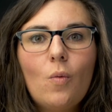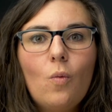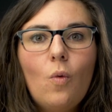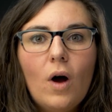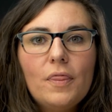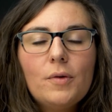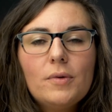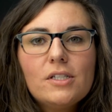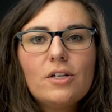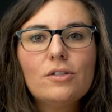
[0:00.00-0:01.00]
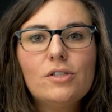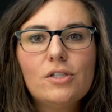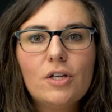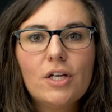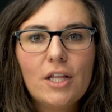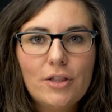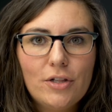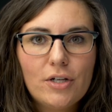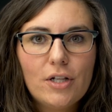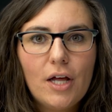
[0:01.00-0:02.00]
what the results can
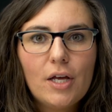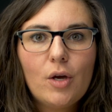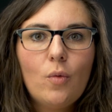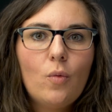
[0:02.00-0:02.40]
look like